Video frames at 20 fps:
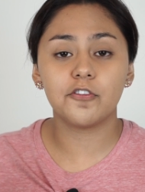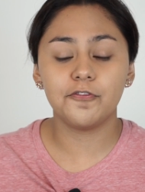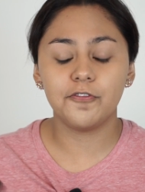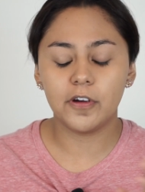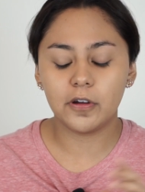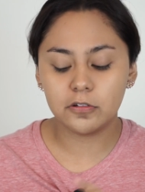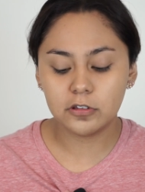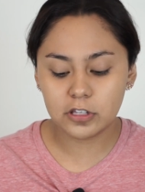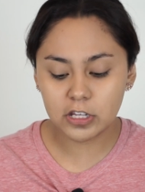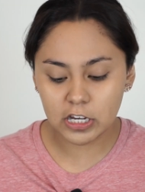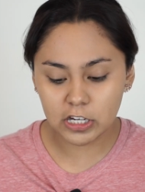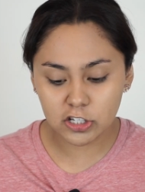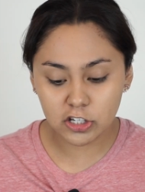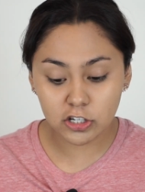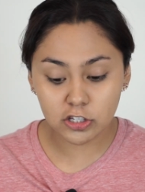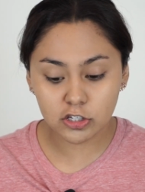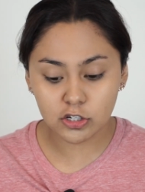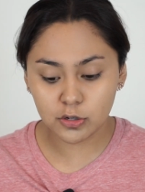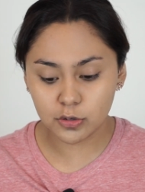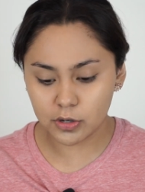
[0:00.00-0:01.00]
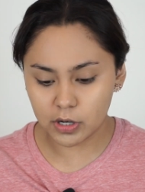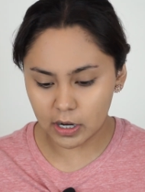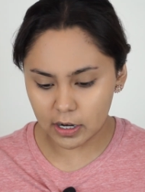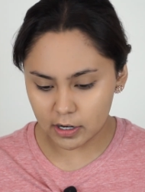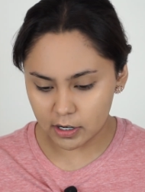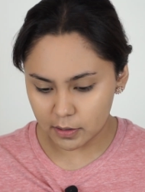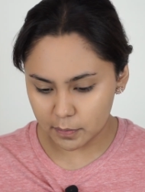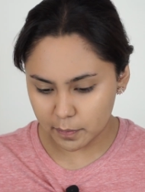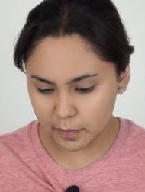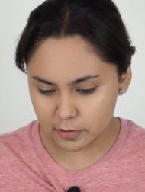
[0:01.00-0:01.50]
foundation to a
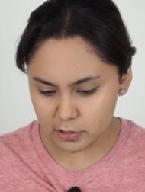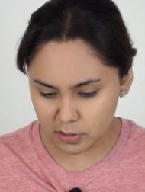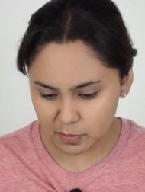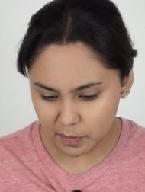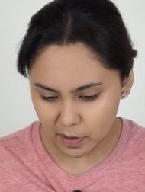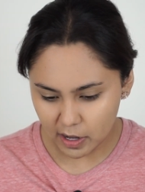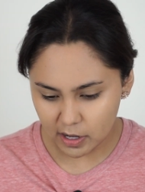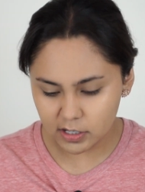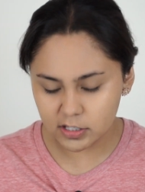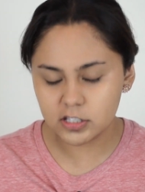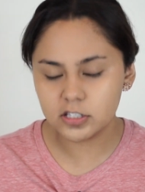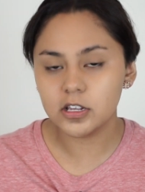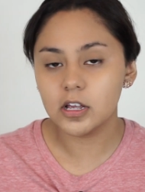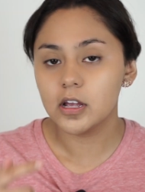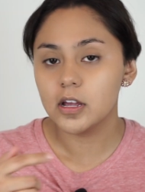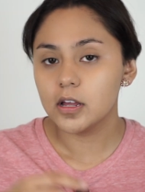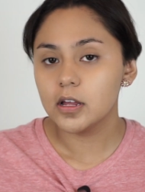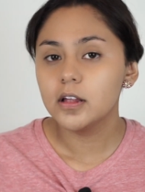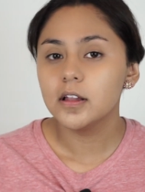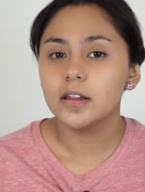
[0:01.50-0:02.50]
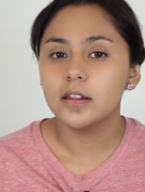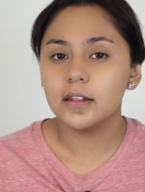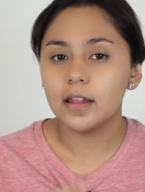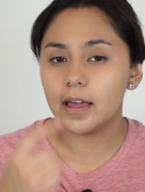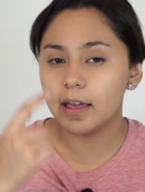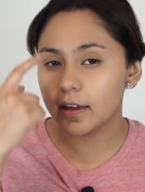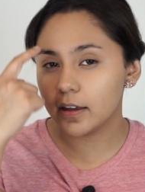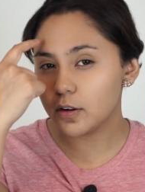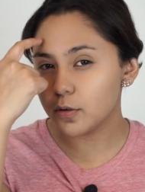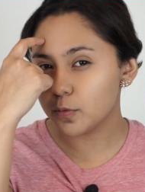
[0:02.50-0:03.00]
couple spots,
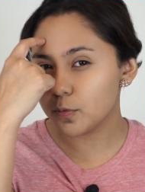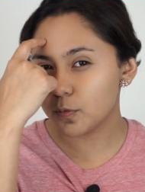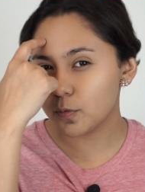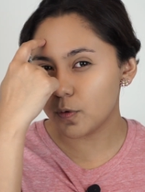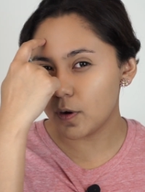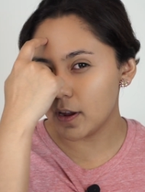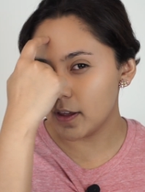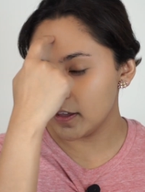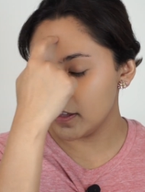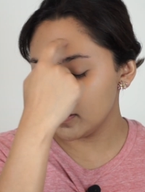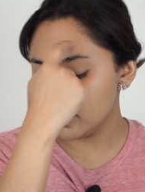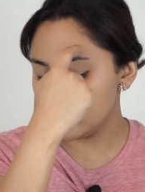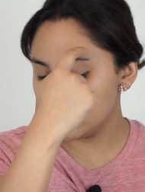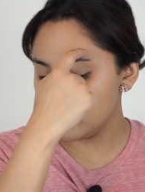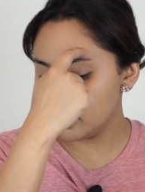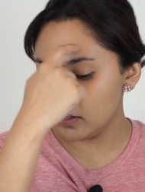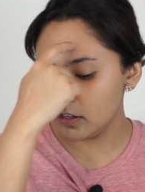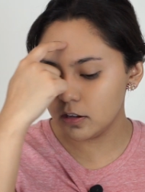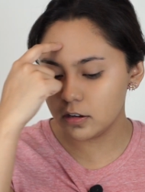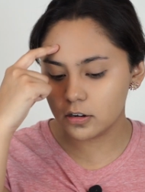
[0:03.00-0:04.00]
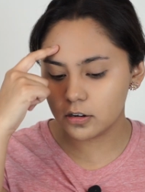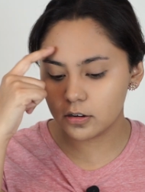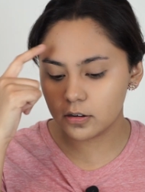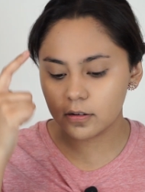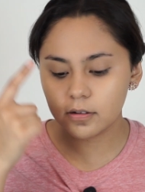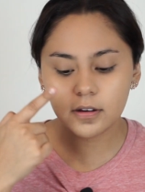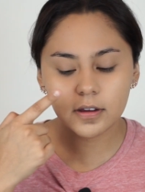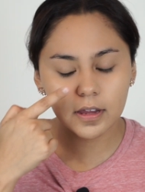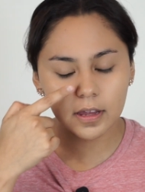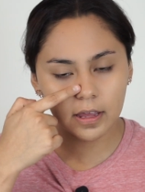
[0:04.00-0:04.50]
like right
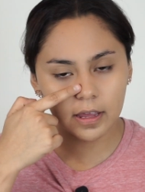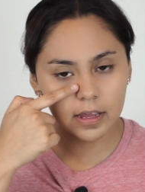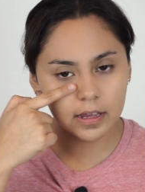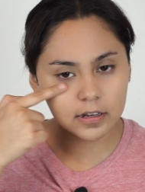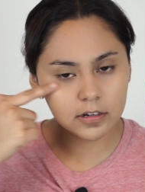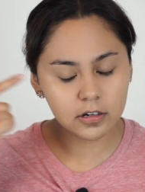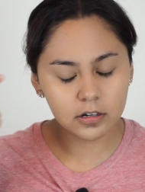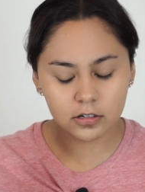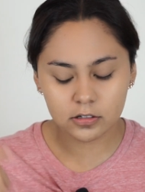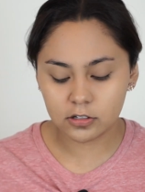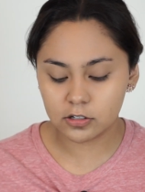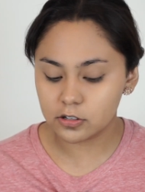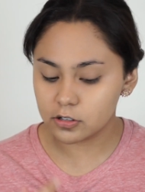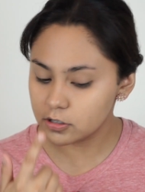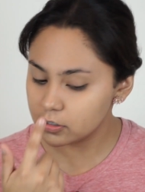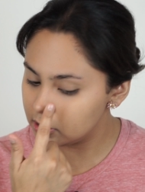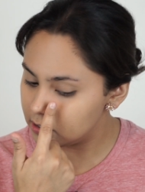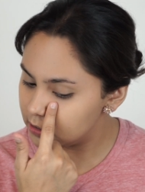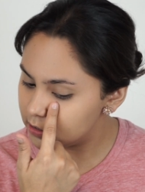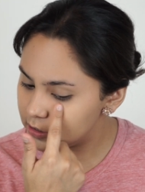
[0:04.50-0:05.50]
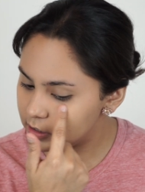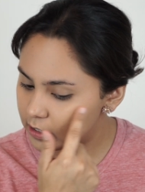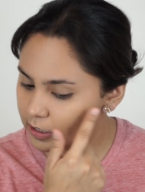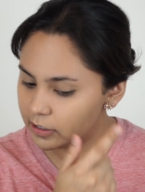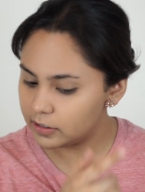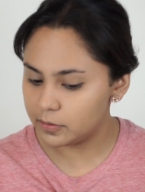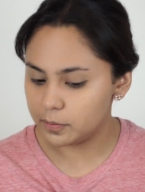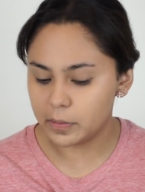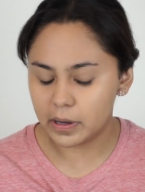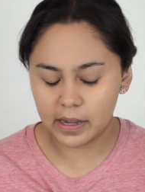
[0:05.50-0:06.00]
here and
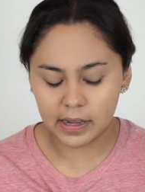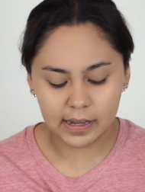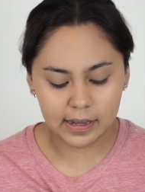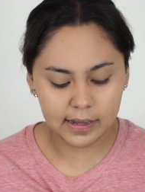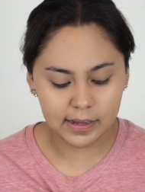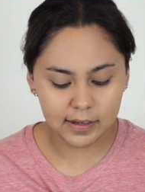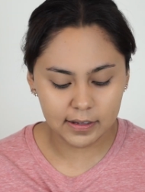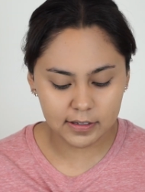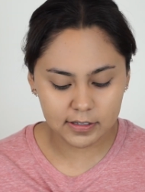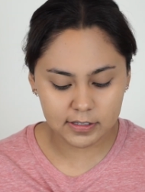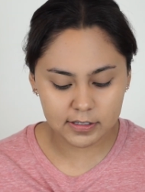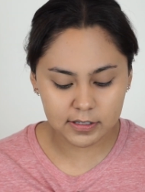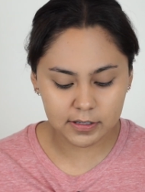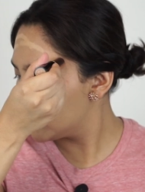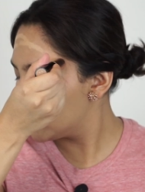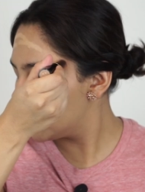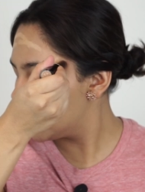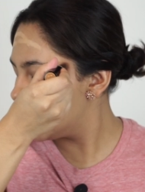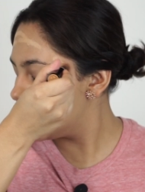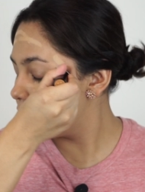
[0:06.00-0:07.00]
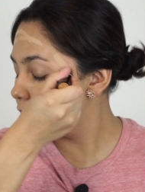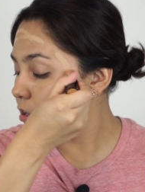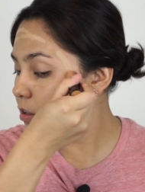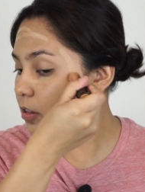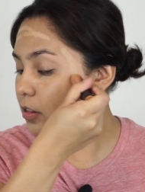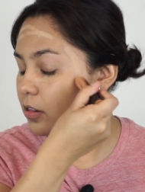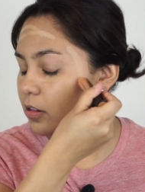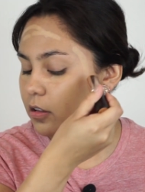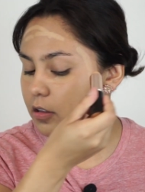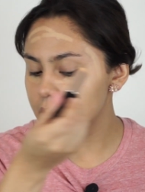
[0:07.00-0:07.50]
underneath my eyes, and a
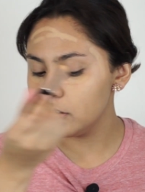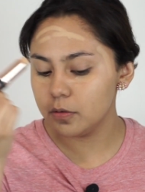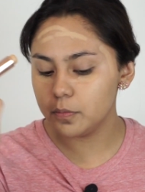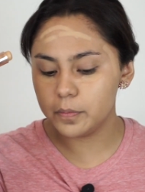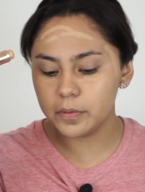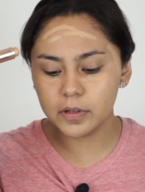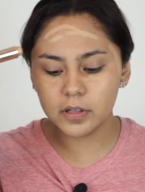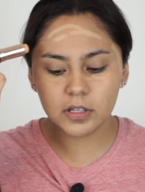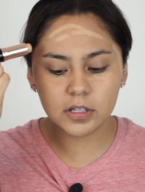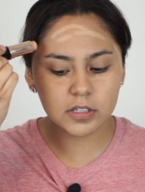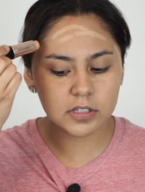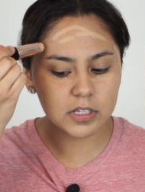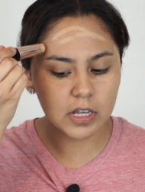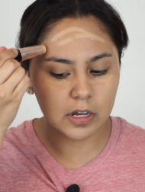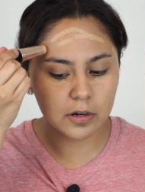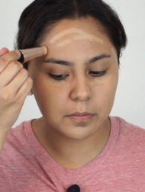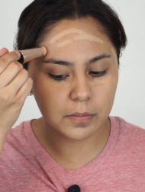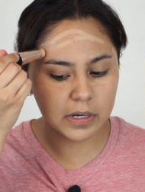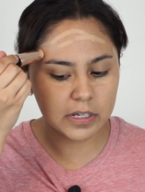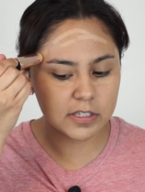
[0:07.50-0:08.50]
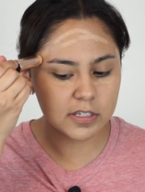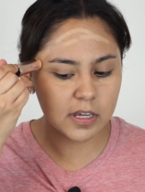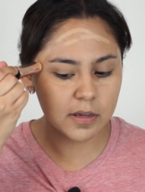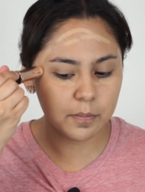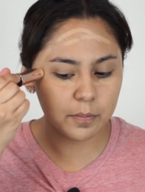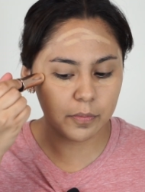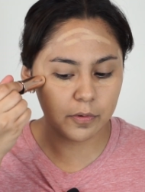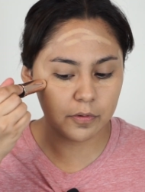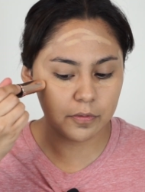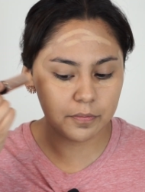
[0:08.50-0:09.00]
little bit down my
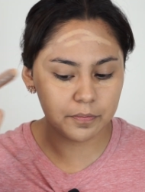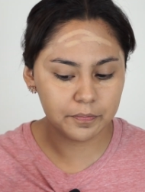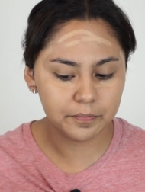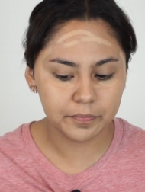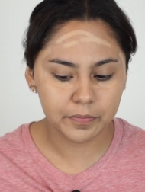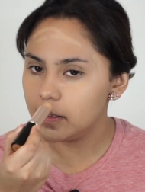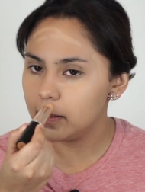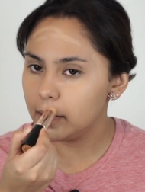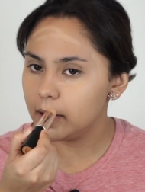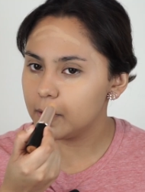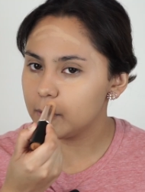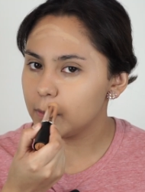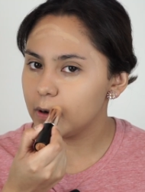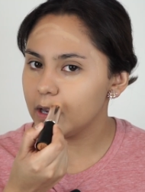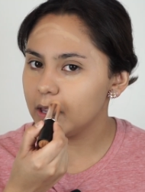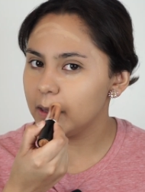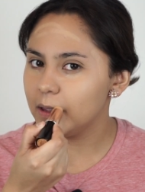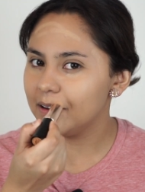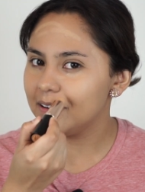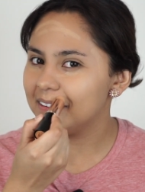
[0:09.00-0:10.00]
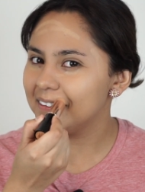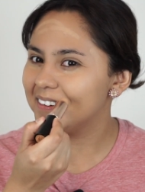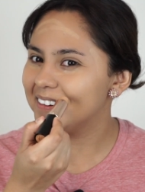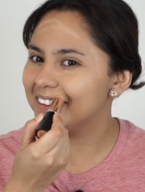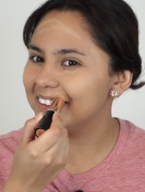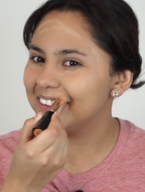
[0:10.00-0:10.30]
temple and right here.